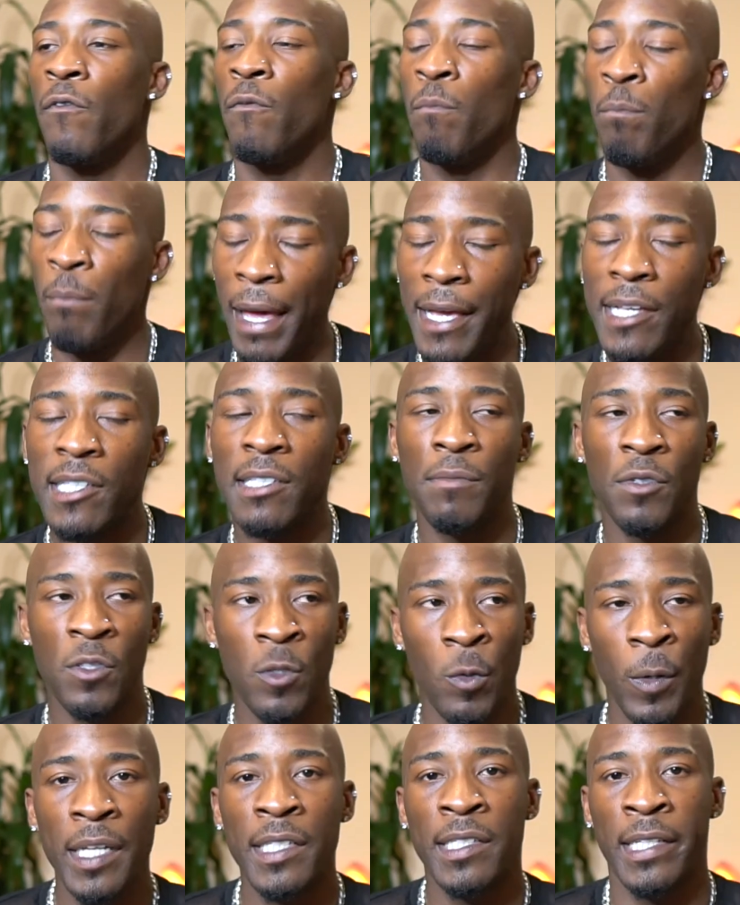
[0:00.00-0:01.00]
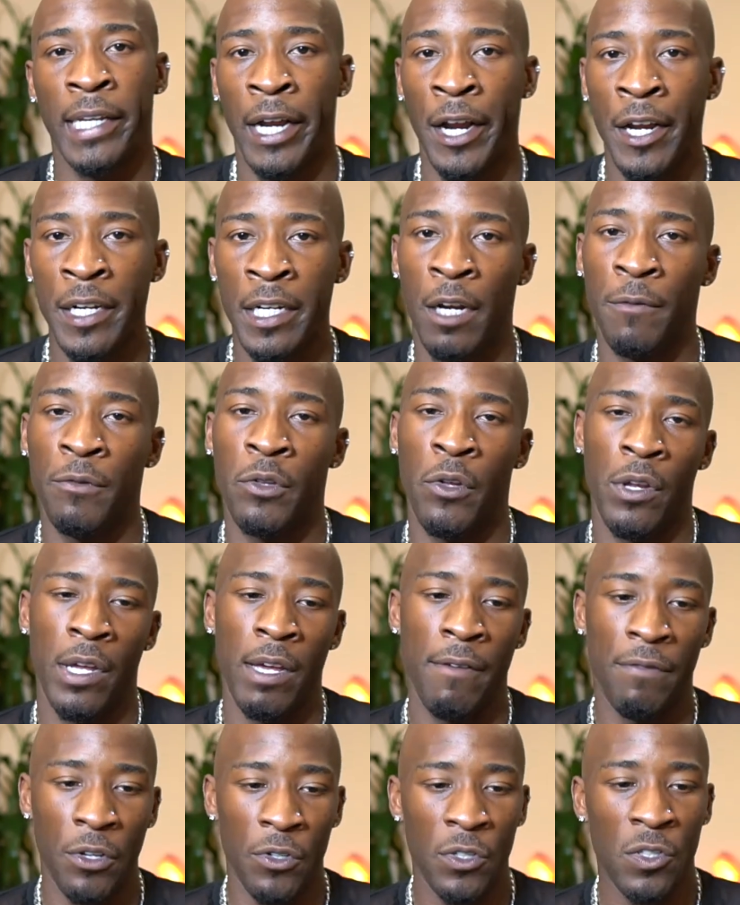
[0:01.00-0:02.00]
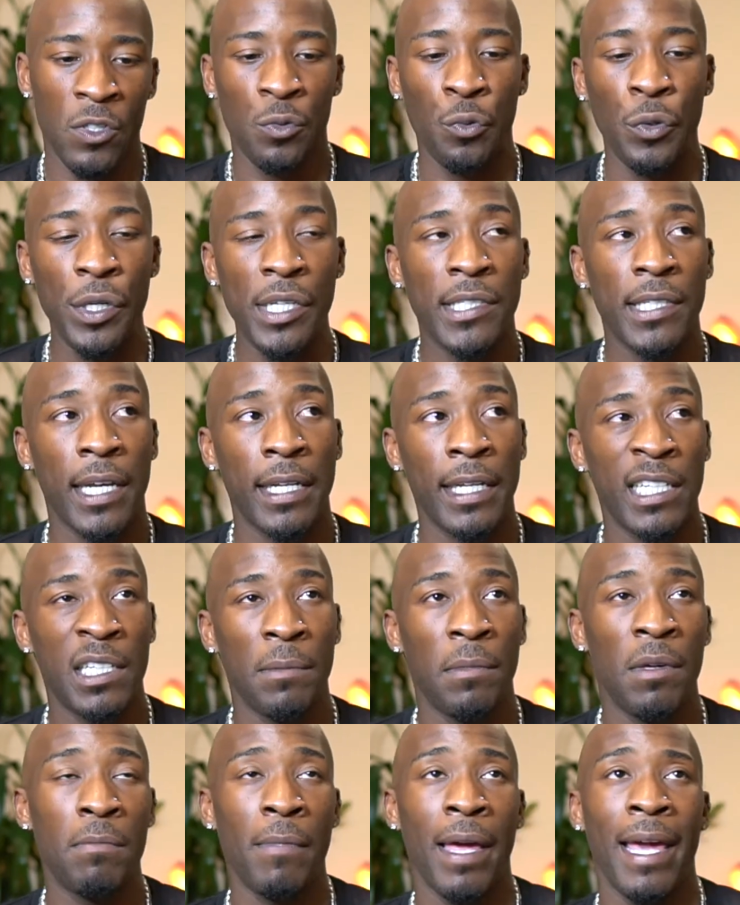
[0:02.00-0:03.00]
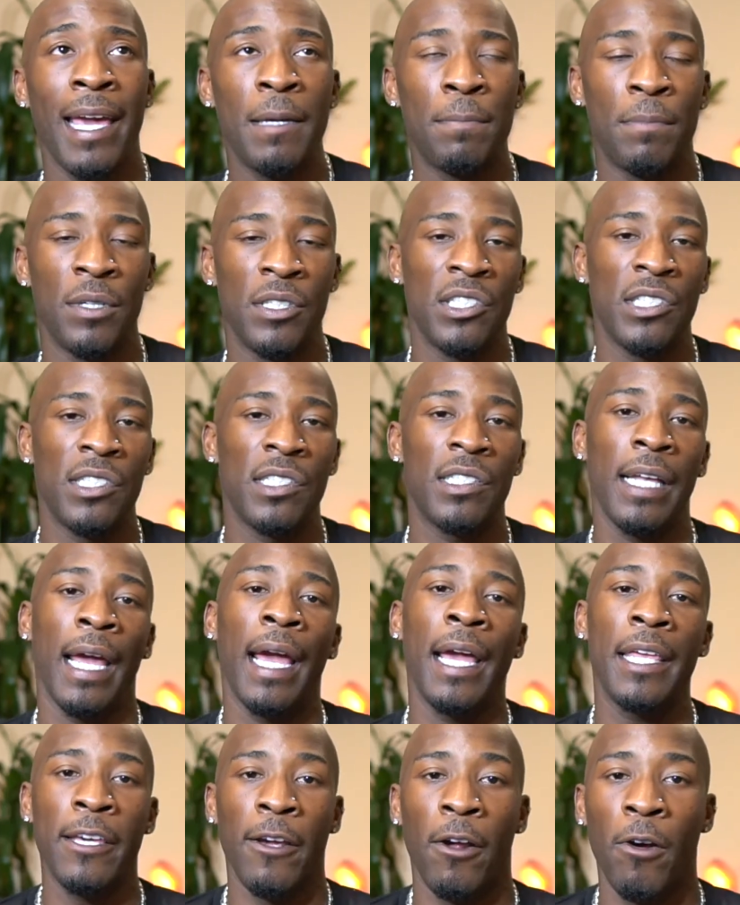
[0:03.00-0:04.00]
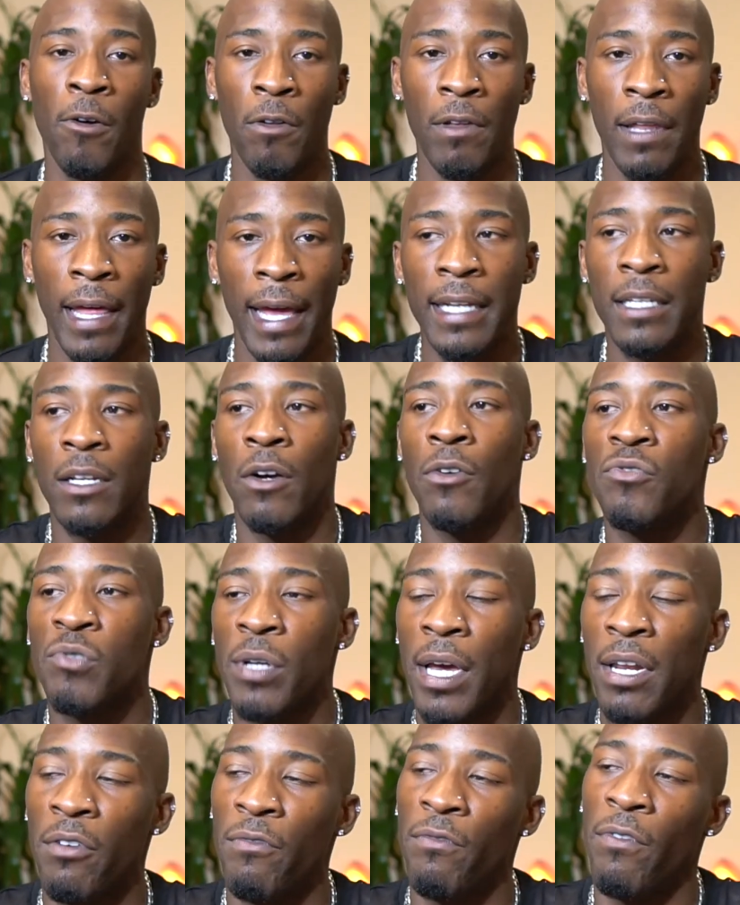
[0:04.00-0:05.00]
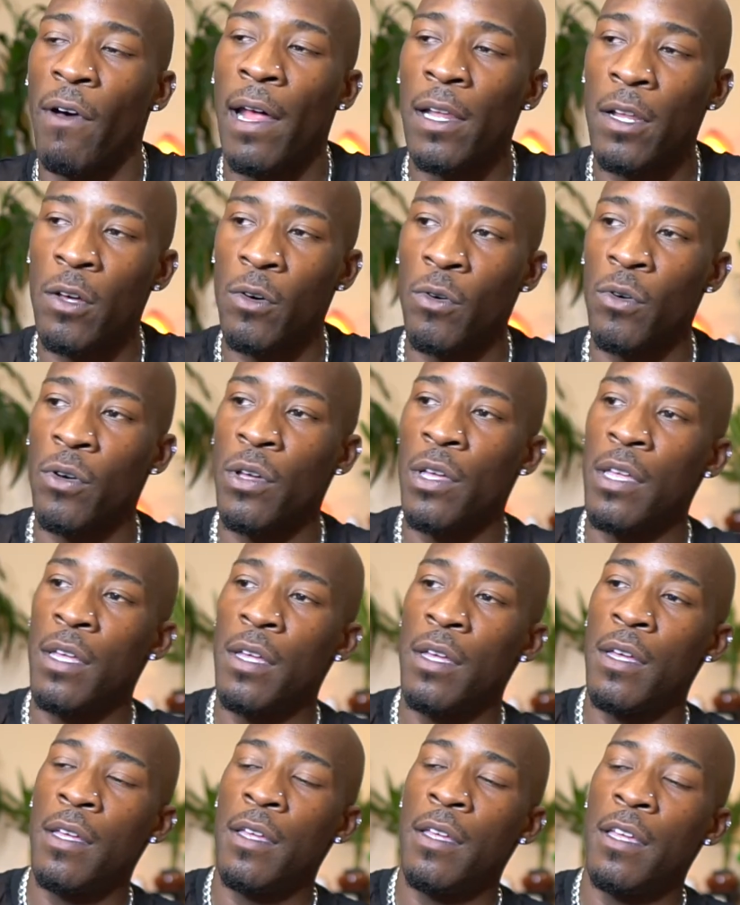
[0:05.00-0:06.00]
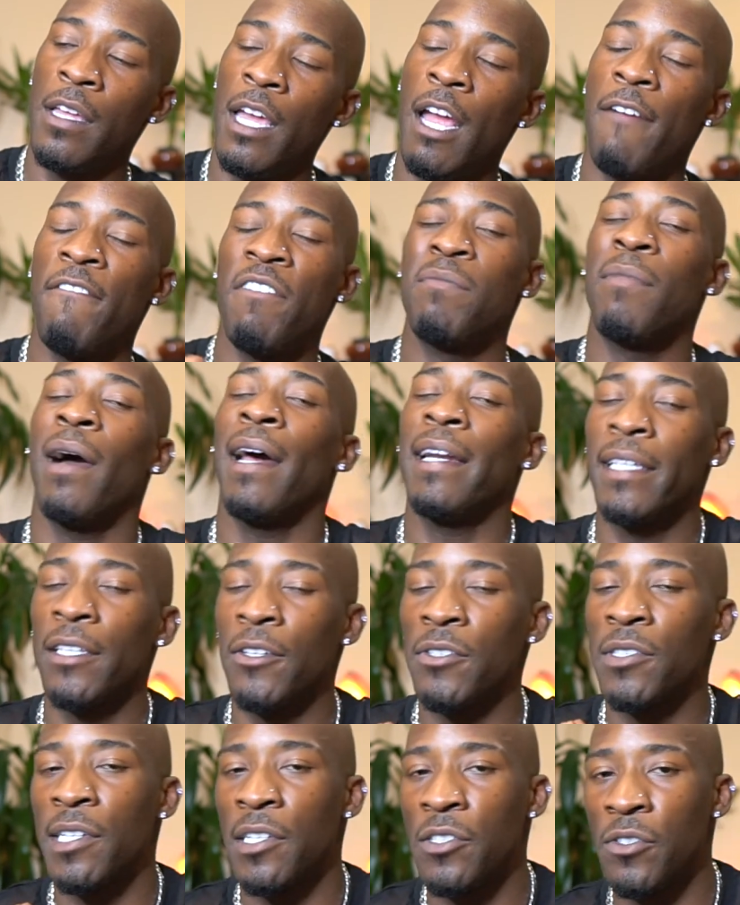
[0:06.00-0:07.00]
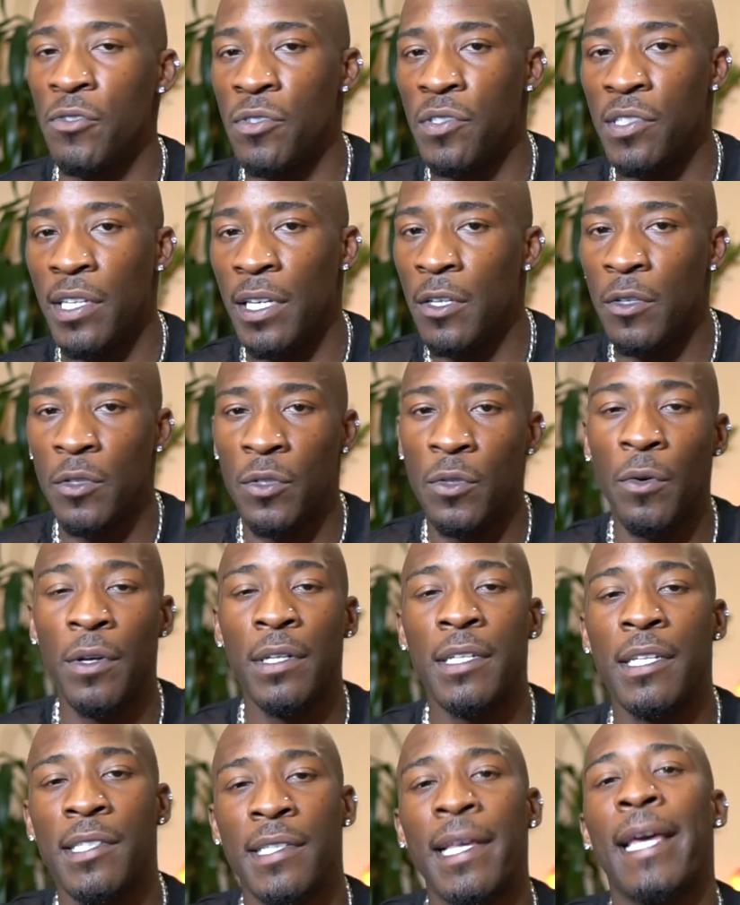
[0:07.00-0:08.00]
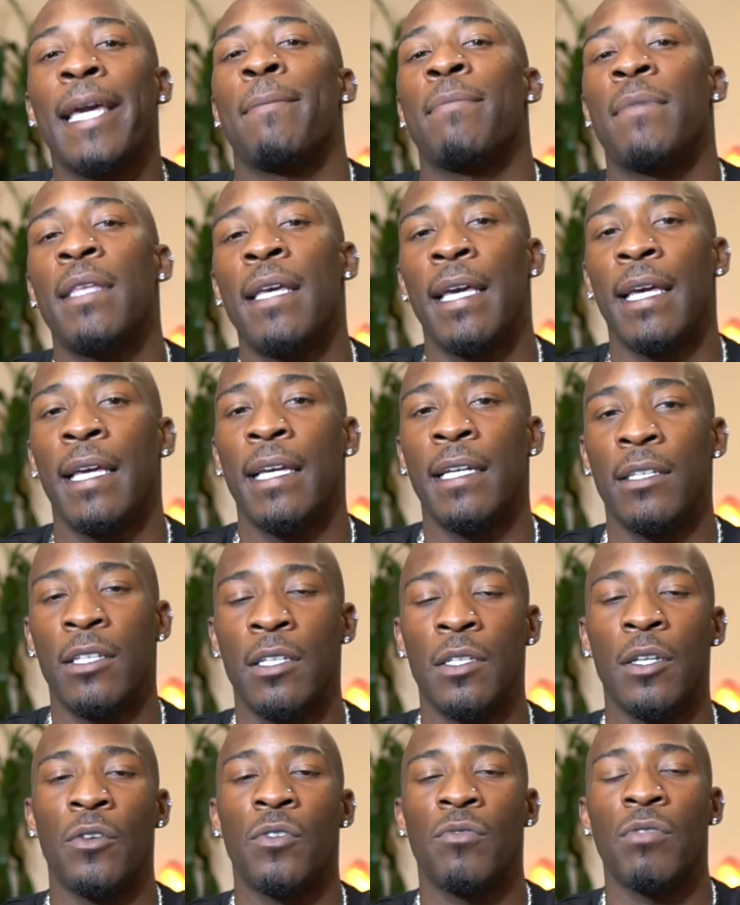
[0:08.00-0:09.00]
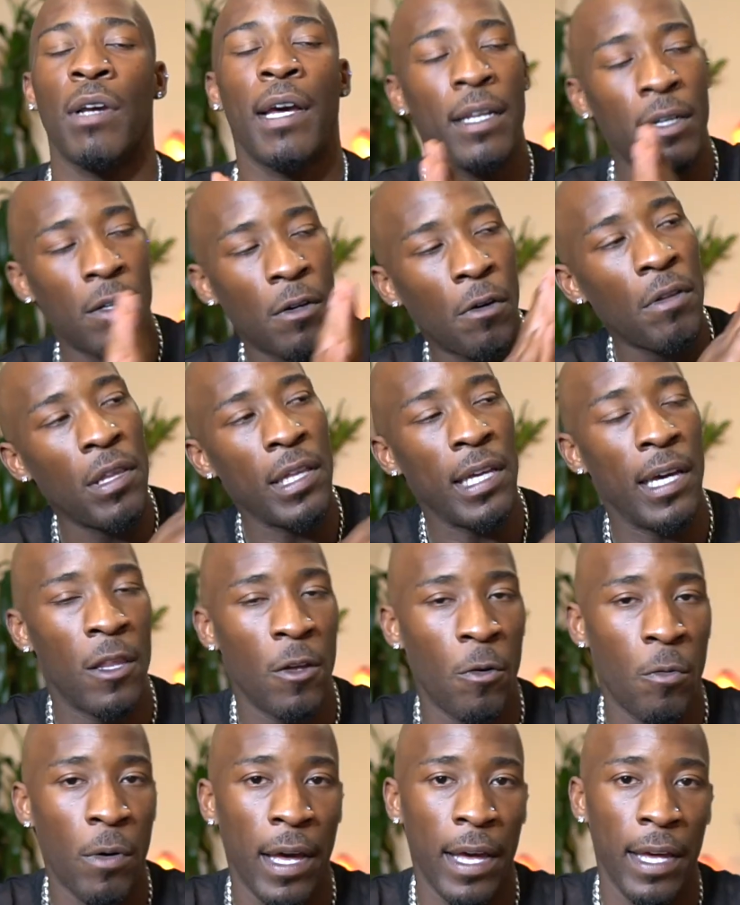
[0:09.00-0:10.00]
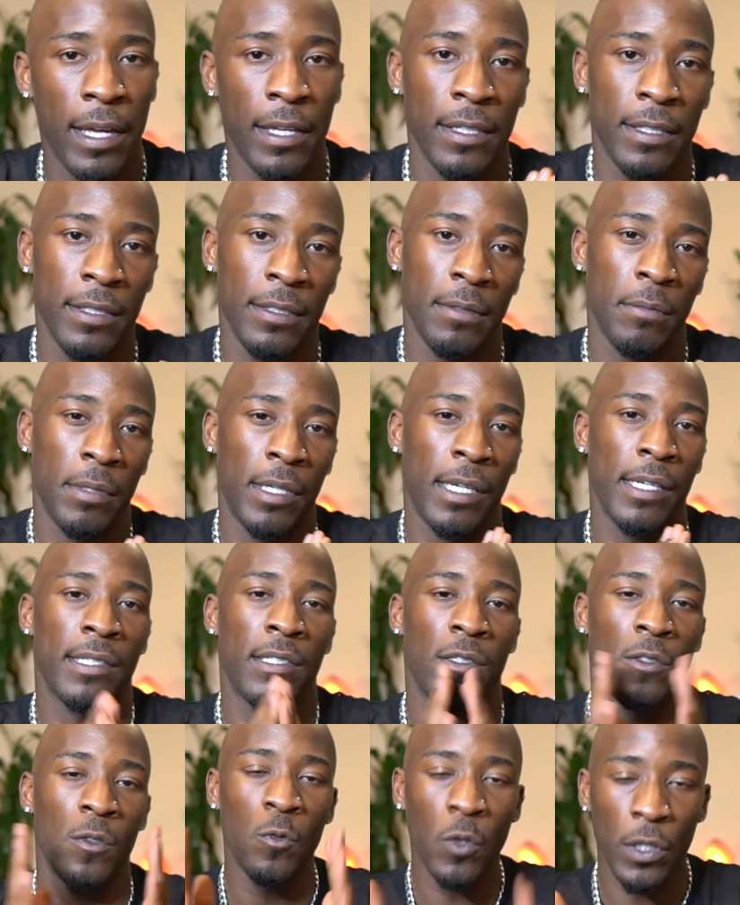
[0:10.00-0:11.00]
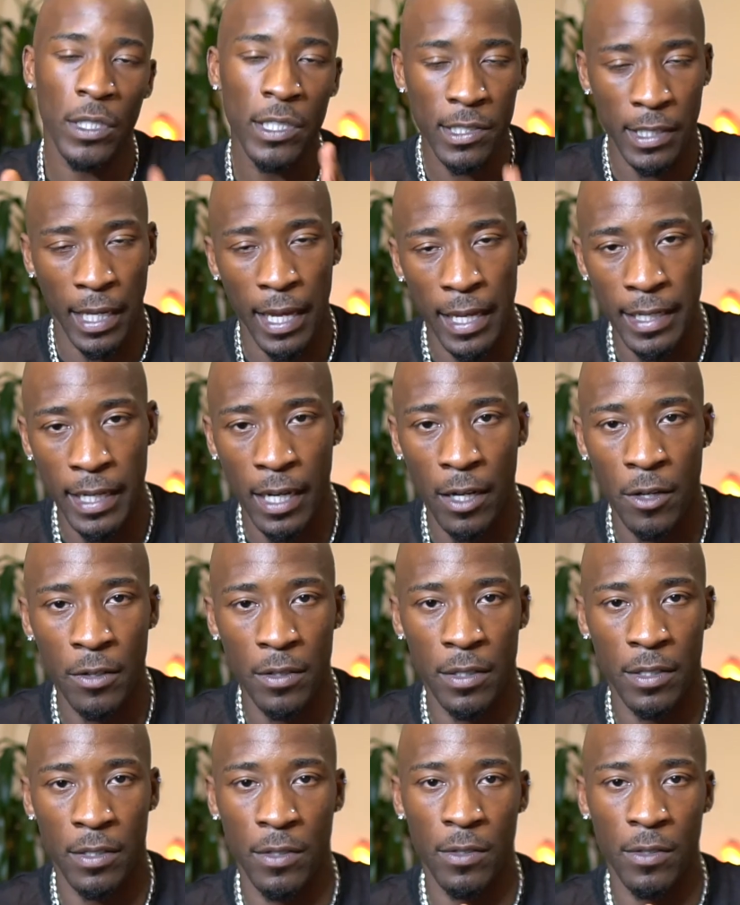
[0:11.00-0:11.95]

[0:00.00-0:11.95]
make some tweaks here and there if there's tweaks that need to be made, but just stay in your own lane. Don't try to follow everybody else that you see doing the same thing. You know, try to go the other way because you want to stand out.